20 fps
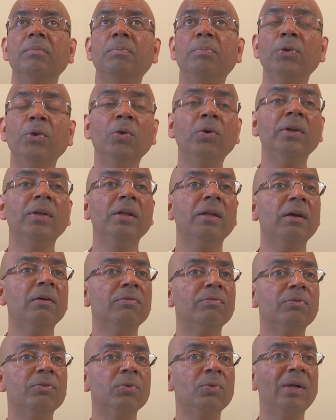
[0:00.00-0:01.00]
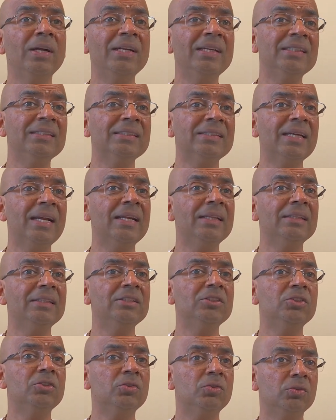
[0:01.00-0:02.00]
pure enough to understand
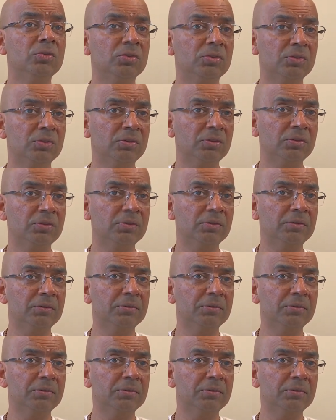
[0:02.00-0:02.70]
these truths.